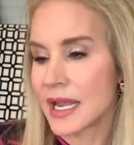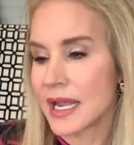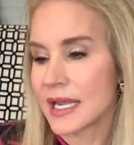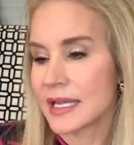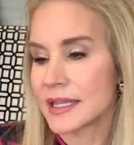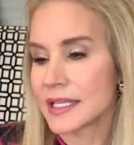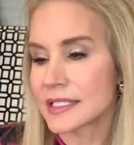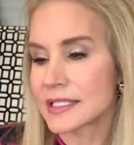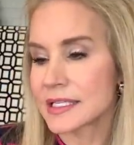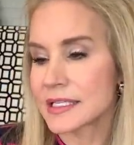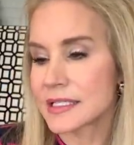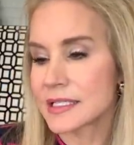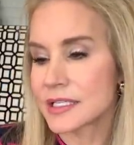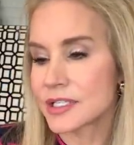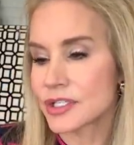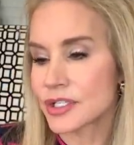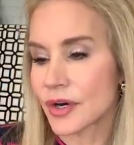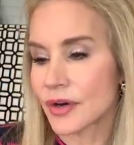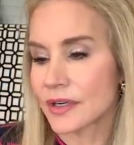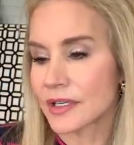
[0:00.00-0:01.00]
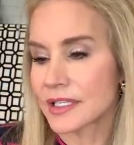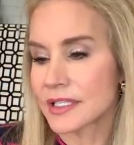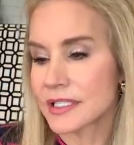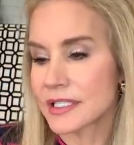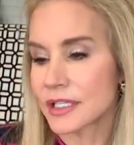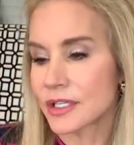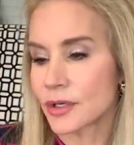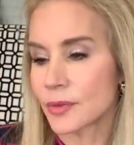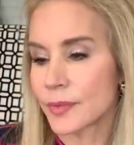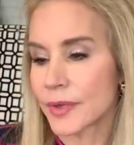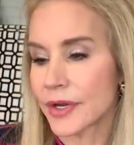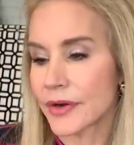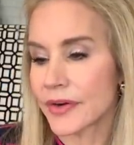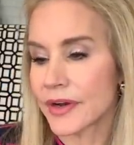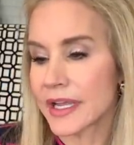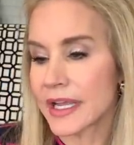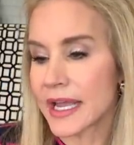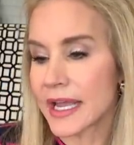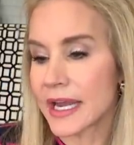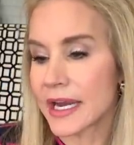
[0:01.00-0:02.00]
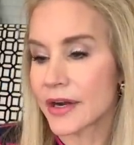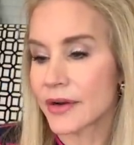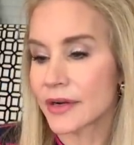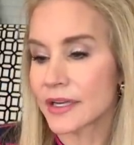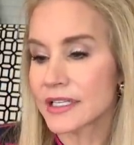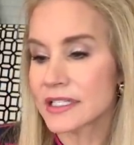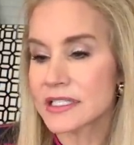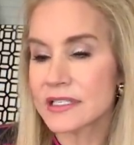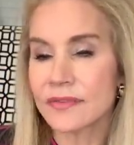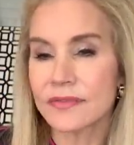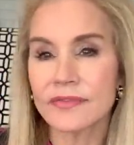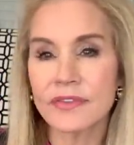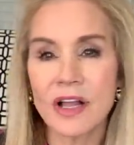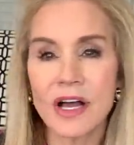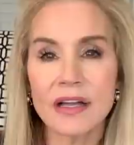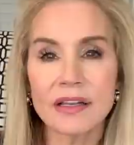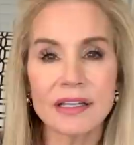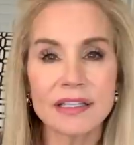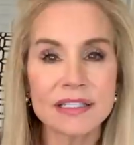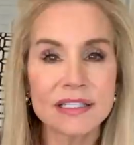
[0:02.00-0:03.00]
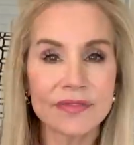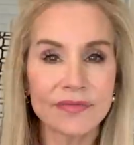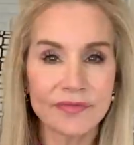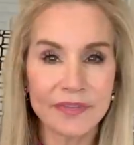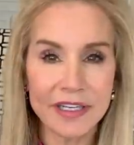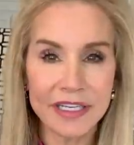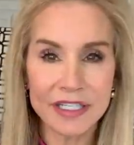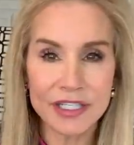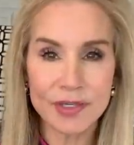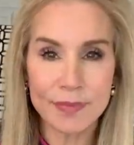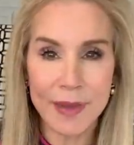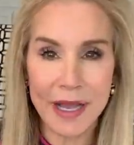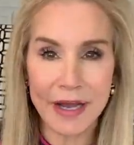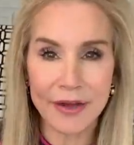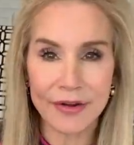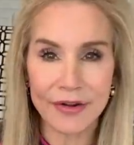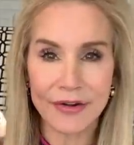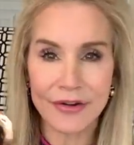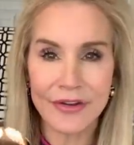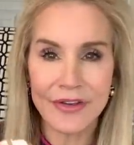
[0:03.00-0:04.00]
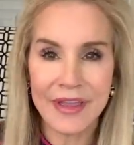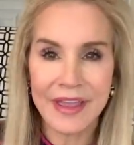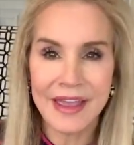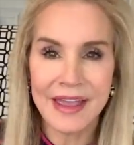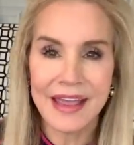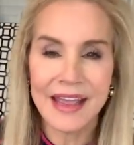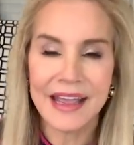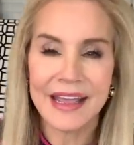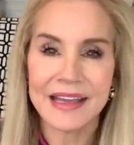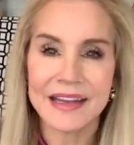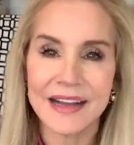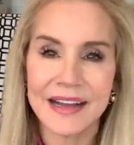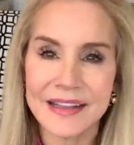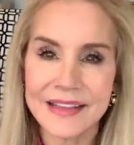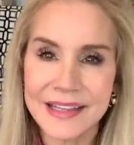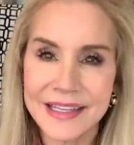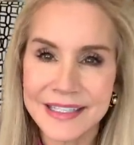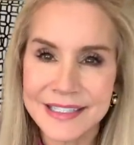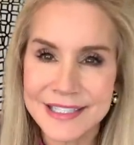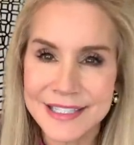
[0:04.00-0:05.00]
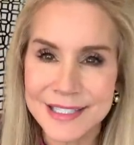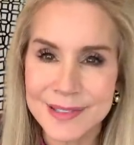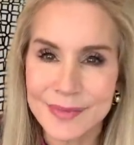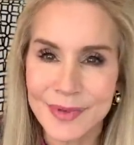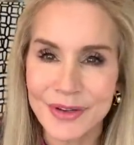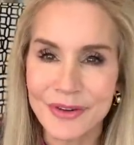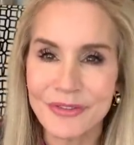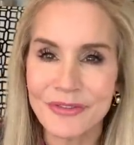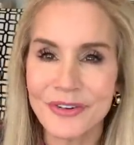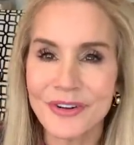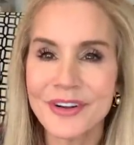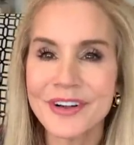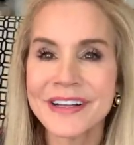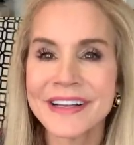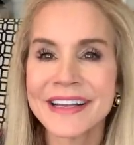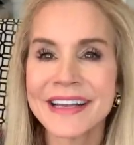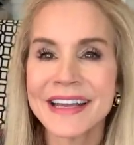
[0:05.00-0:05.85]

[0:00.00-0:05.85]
And this is the Charlotte Tilbury Airless Flawless Finish Powder. And I think it's just beautiful.